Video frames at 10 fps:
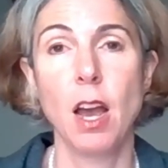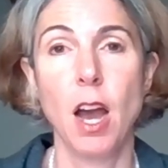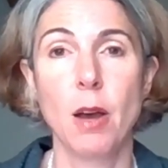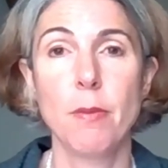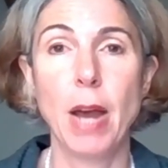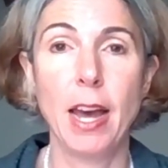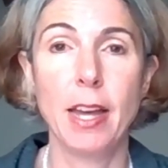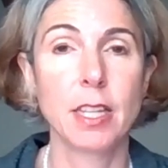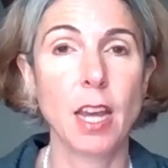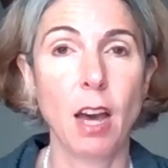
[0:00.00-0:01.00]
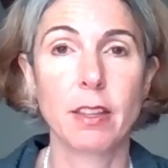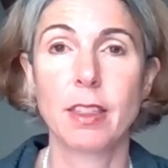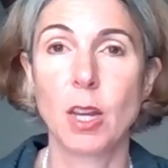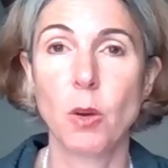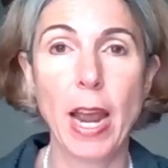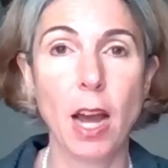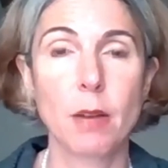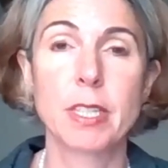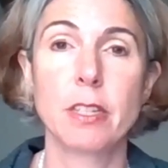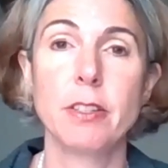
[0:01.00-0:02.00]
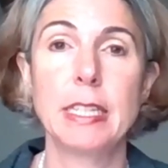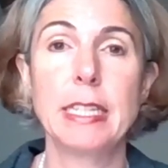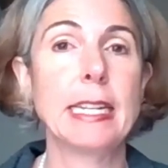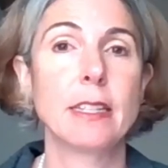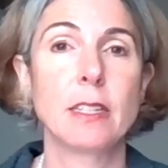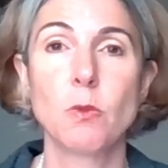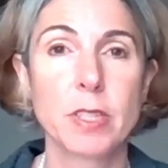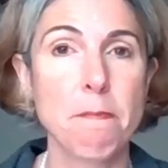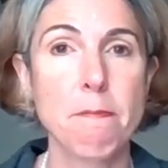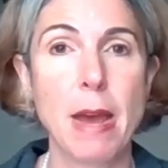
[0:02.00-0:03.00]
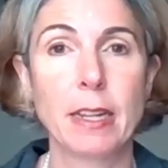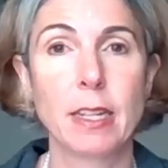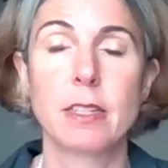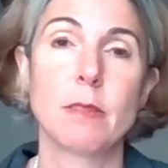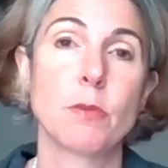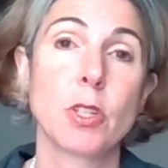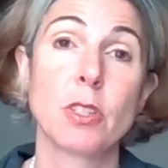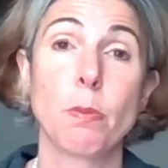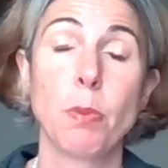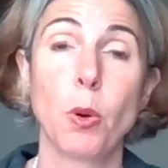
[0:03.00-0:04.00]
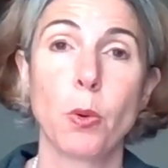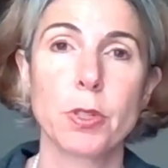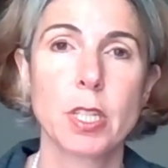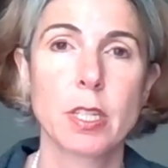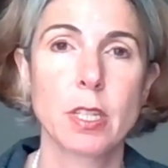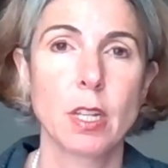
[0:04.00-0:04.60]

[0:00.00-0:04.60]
And the other thing we absolutely needed was a mechanism to support